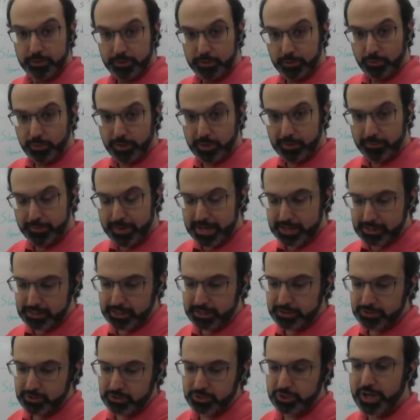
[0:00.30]
Welcome back,
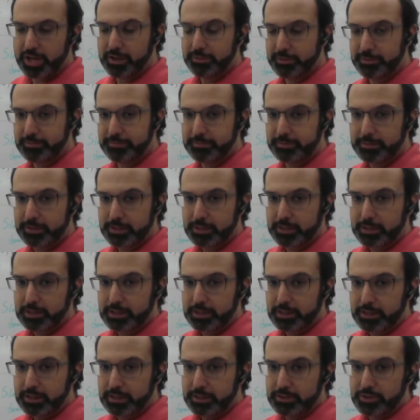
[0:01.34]
ladies and gentlemen.
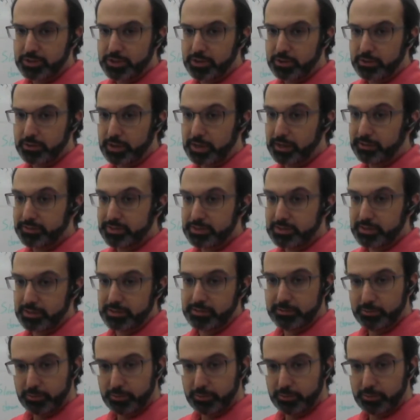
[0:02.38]
So obviously